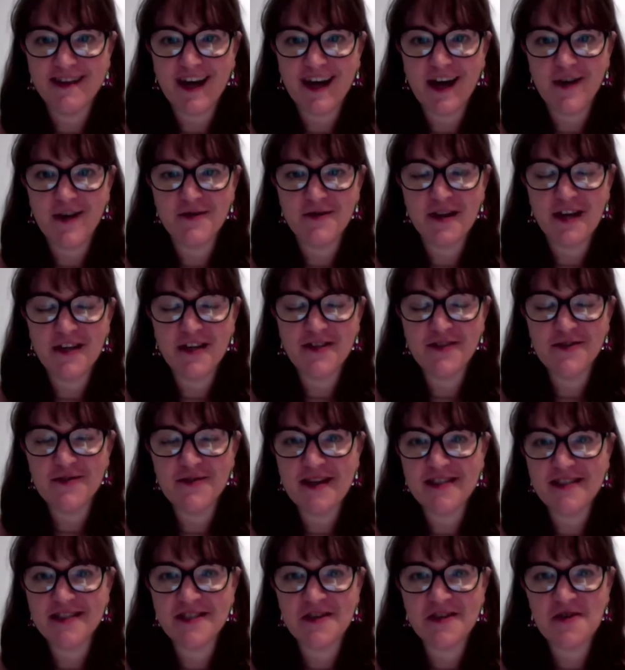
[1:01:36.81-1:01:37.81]
I would like to
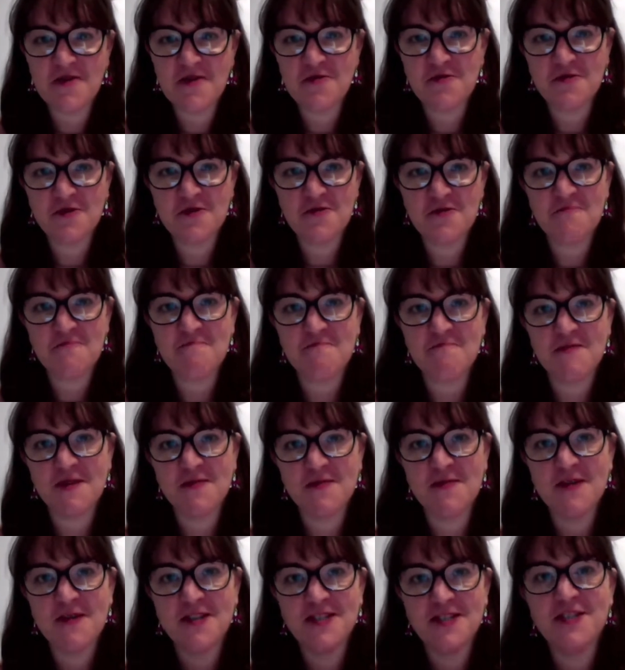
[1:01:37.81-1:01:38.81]
ask you, so
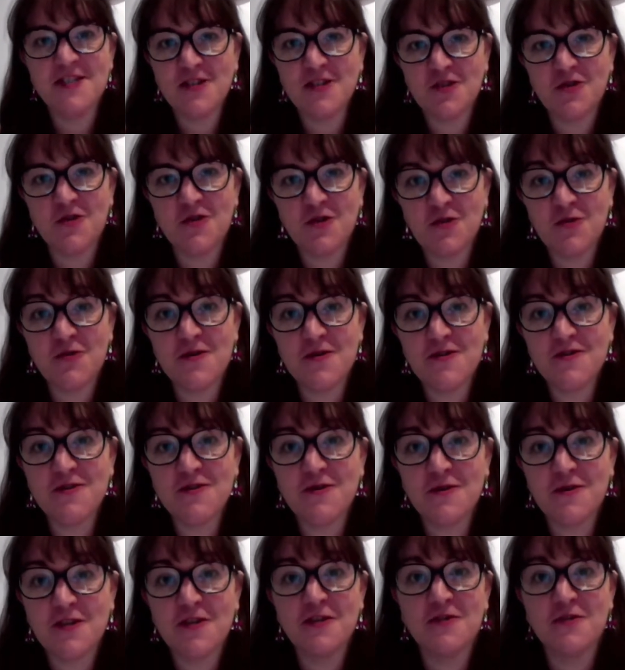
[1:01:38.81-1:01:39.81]
imagine that you are
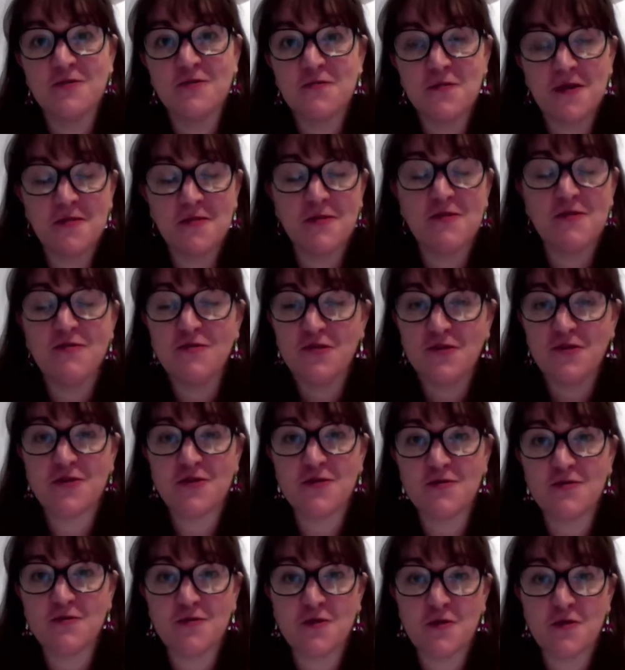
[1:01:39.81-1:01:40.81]
talking, so maybe we've got
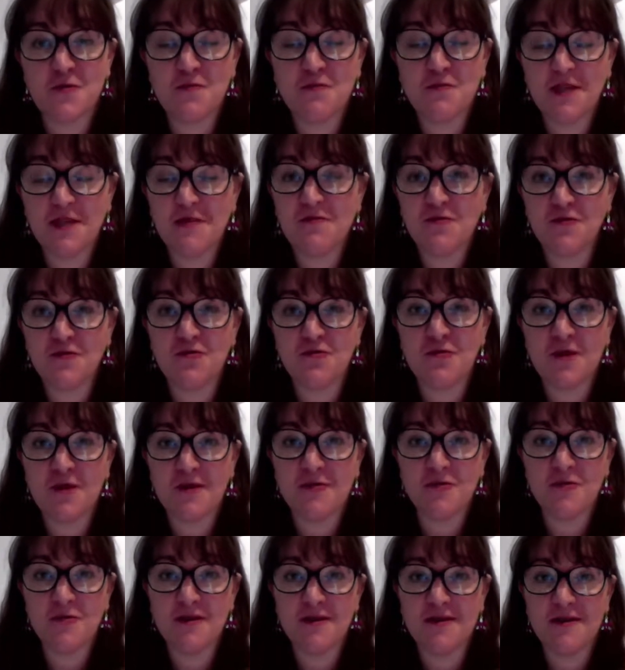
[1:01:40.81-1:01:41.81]
some people
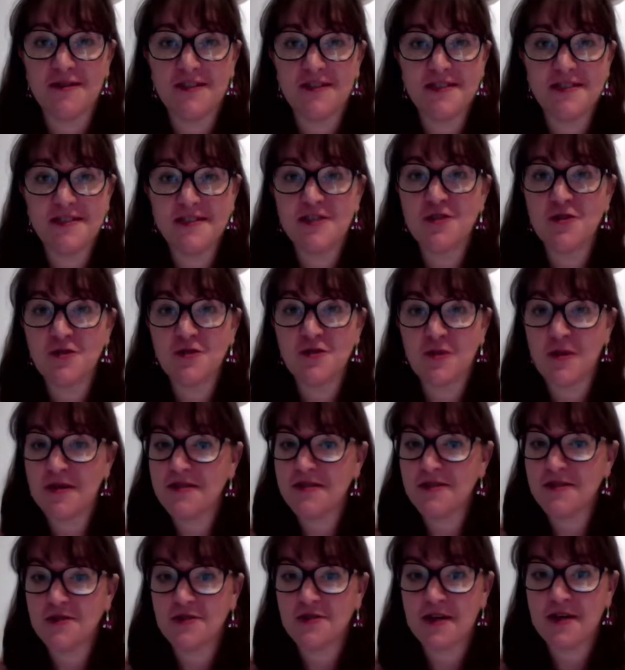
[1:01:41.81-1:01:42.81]
who are listening to
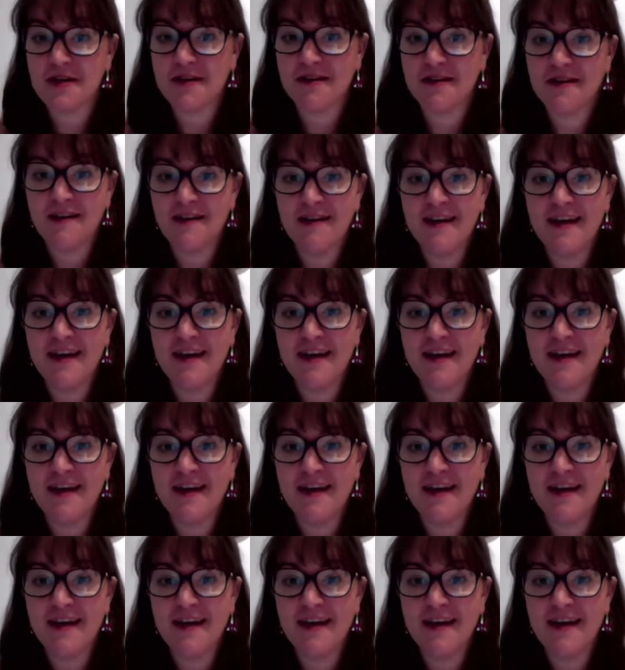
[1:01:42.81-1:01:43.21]
us today,